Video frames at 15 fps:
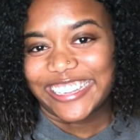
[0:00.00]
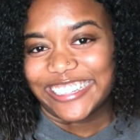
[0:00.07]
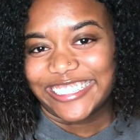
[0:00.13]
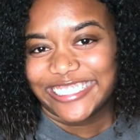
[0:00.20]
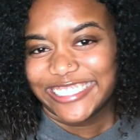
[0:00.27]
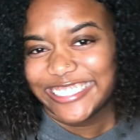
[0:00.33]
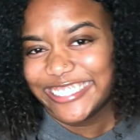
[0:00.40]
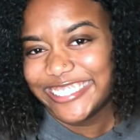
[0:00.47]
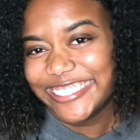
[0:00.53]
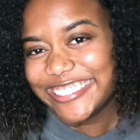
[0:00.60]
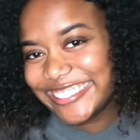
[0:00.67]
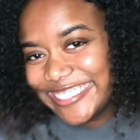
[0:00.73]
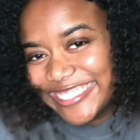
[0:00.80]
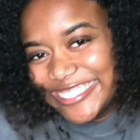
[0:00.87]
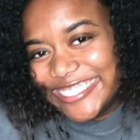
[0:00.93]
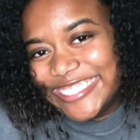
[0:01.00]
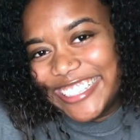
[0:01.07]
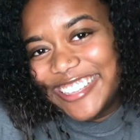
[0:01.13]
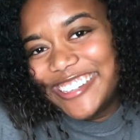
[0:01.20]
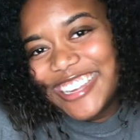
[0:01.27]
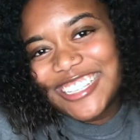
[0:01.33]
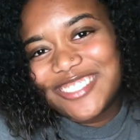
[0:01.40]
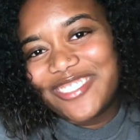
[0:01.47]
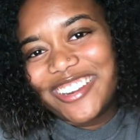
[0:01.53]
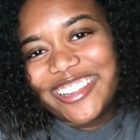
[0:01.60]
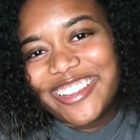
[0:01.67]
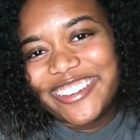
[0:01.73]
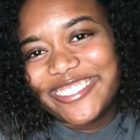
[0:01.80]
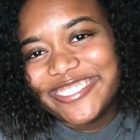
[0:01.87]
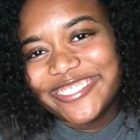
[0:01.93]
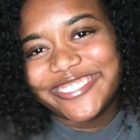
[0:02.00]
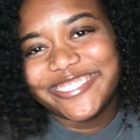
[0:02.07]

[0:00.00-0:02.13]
and see you next video.